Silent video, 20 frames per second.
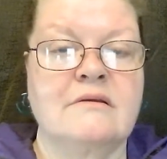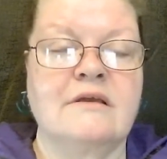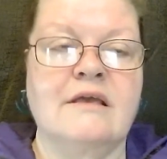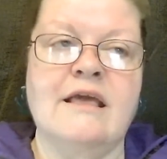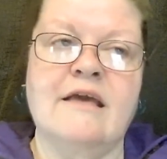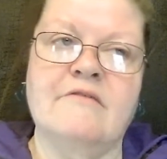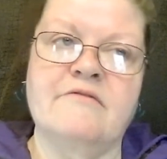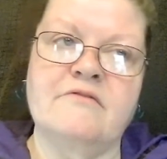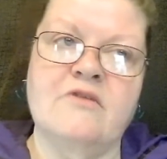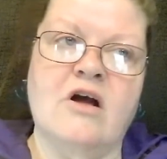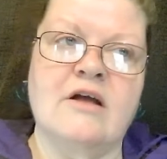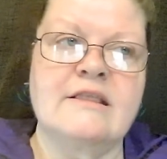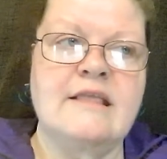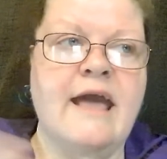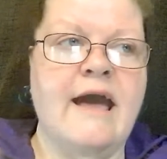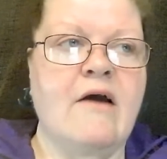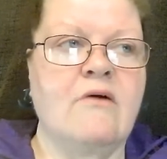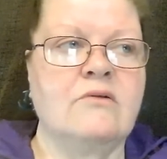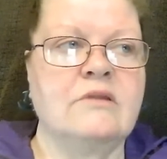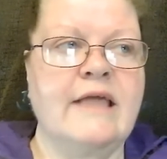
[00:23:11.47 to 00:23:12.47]
If not
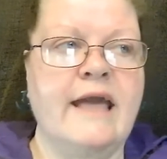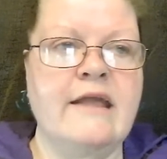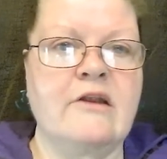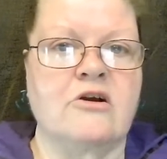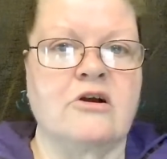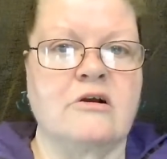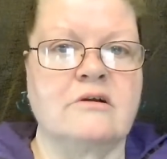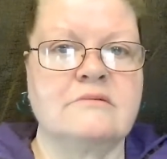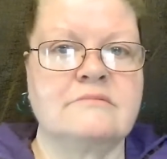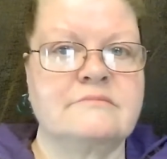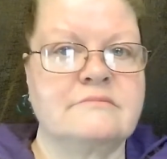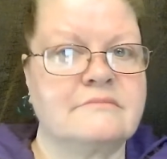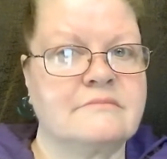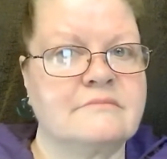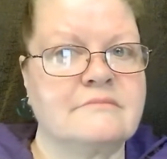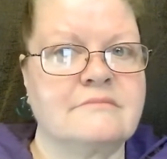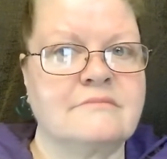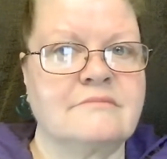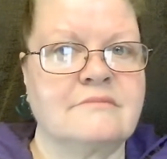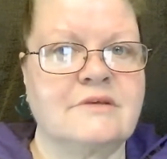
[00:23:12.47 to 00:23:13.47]
now, later.
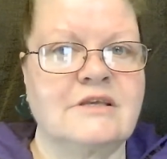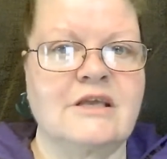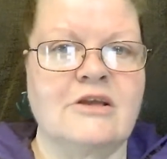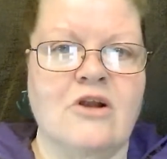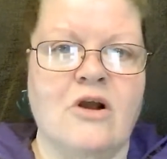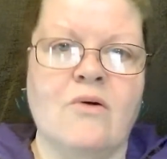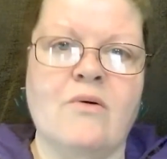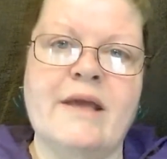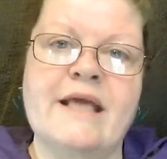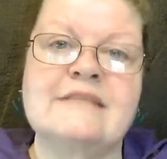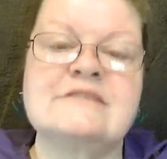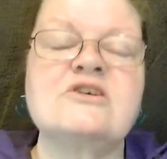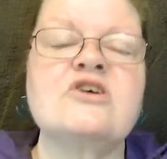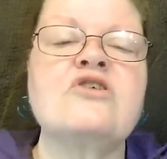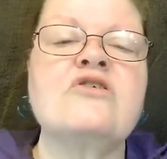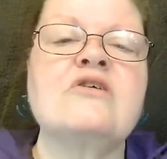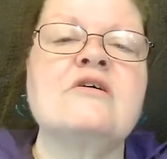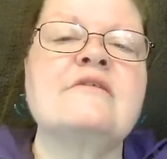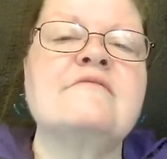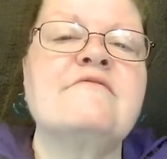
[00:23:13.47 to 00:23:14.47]
It's a
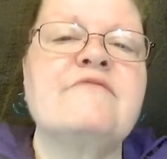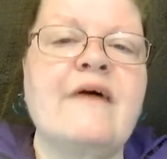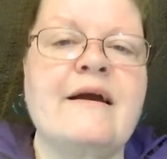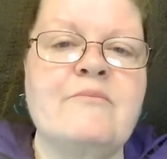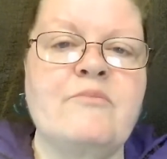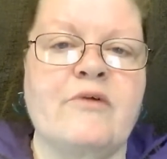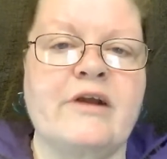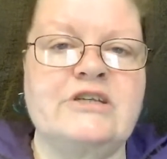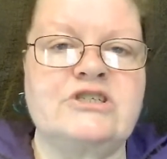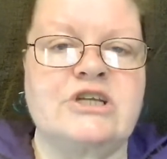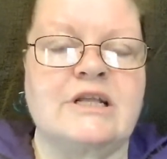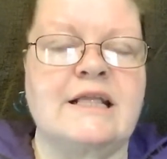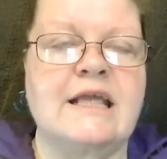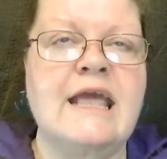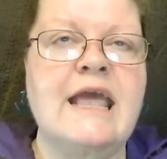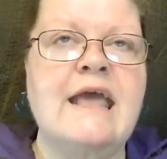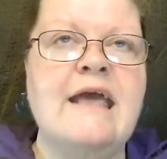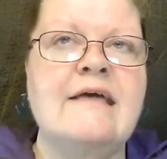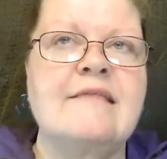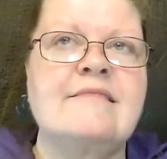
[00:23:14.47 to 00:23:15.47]
good vibration.
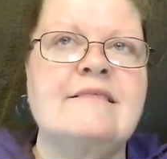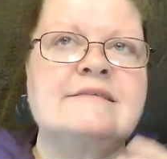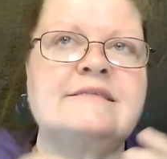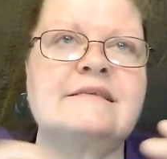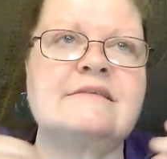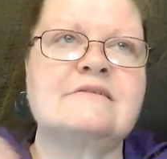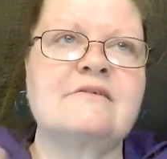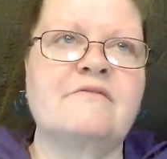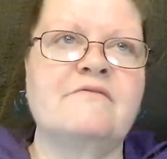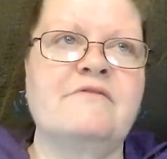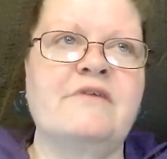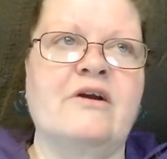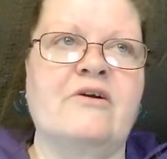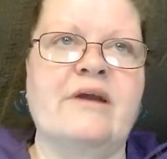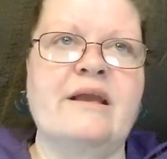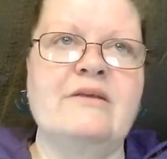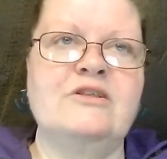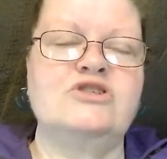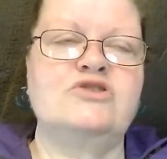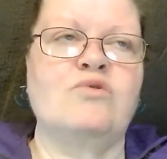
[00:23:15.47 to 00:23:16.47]

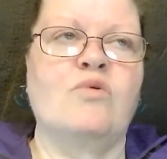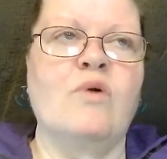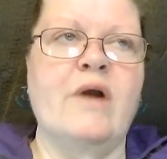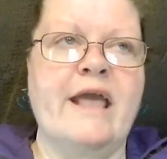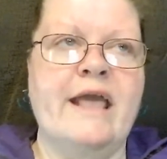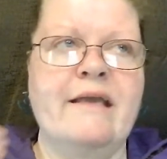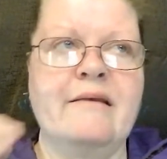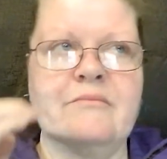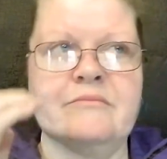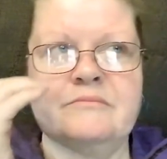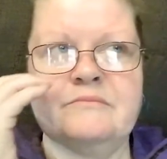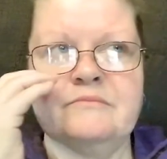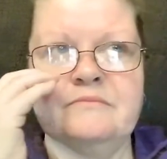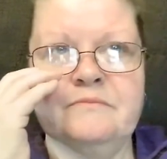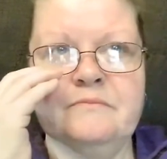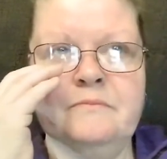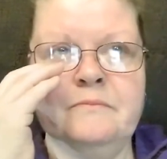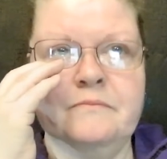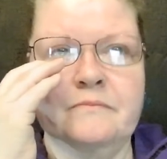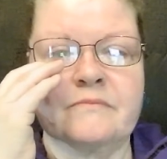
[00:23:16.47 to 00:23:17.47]
Joy
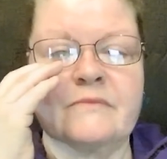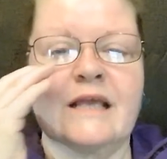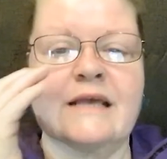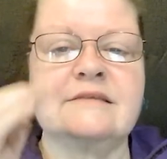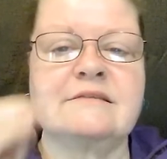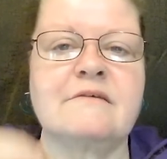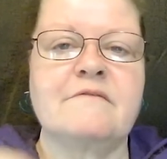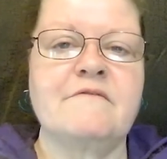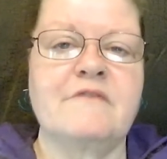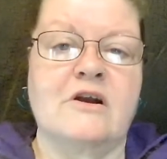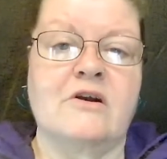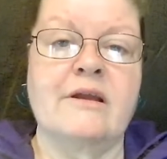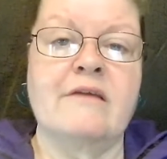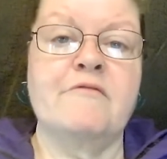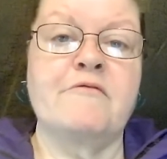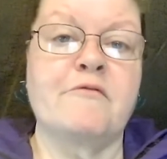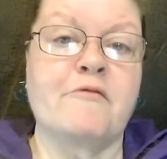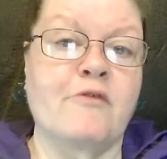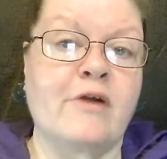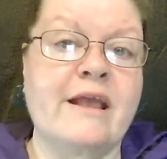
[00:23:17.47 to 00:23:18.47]
is a very
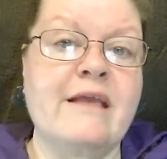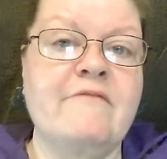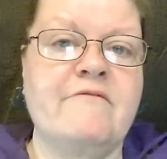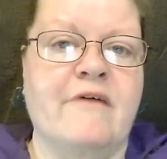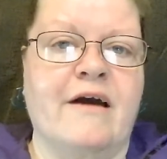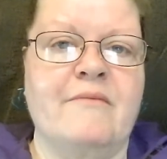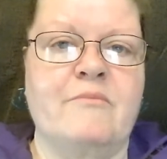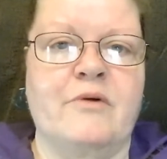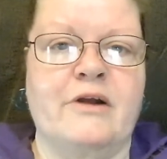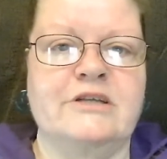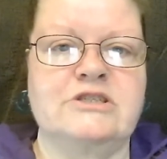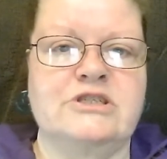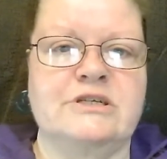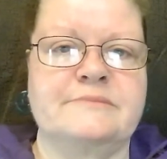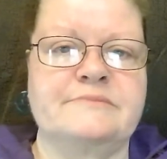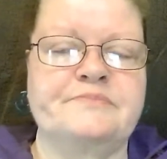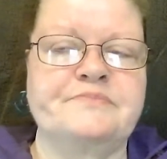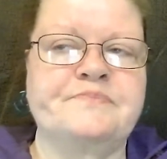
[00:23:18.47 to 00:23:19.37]
free vibration.